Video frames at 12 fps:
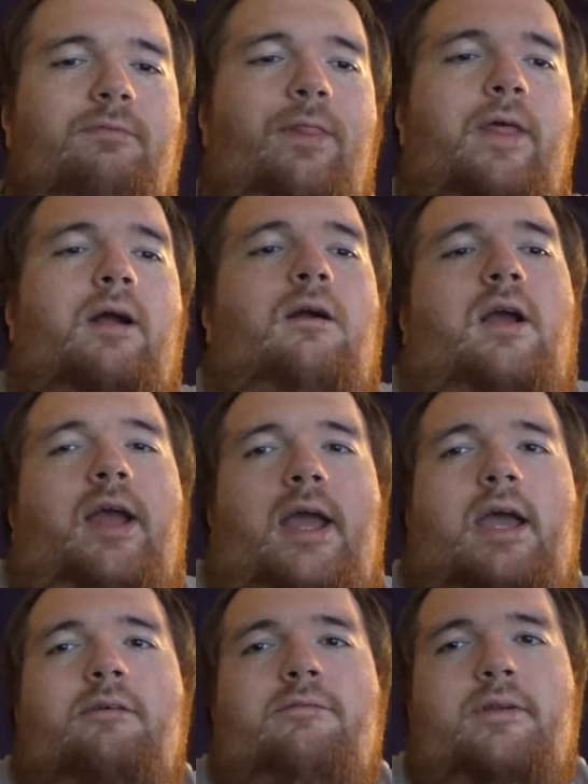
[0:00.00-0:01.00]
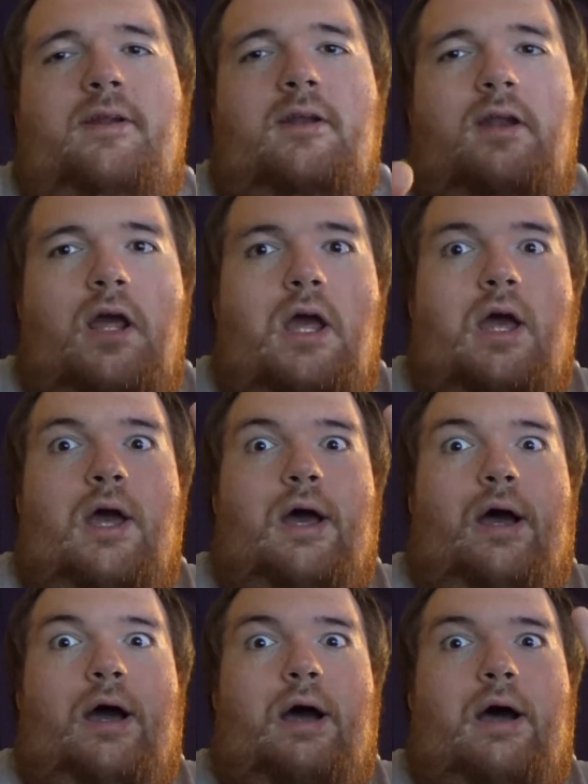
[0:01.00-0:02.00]
there, I have it in
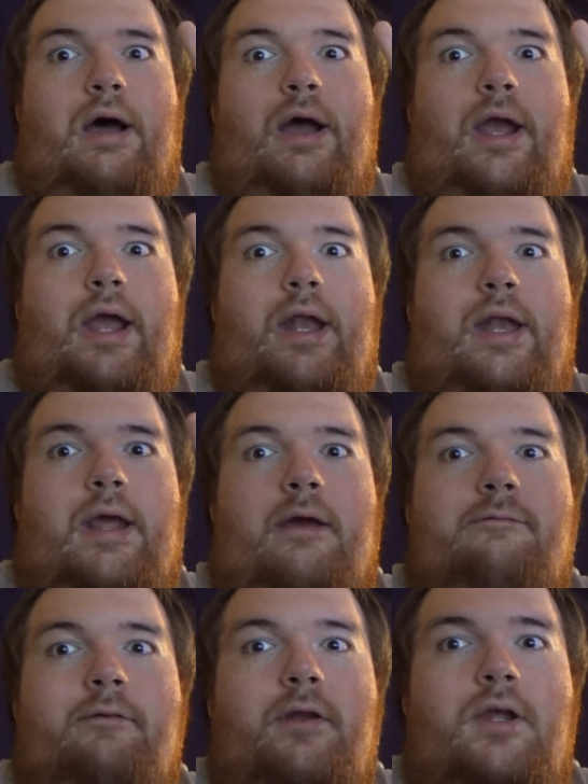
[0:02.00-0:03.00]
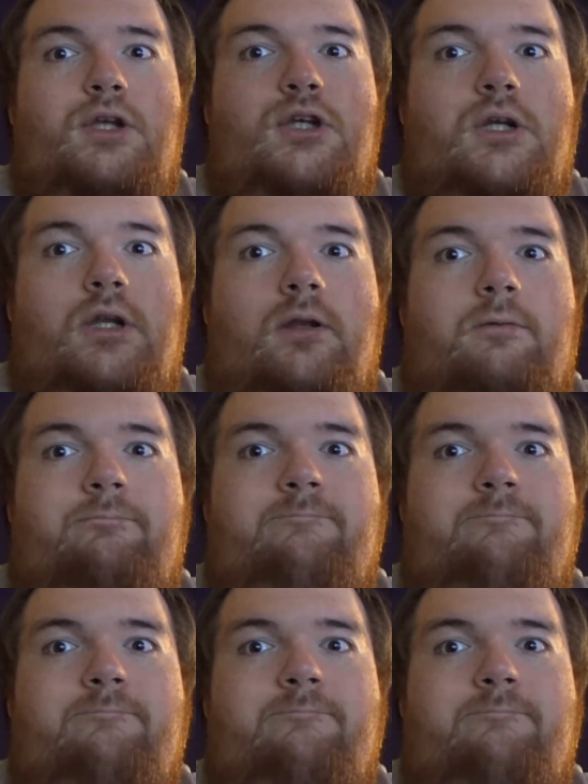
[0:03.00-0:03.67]
high definition.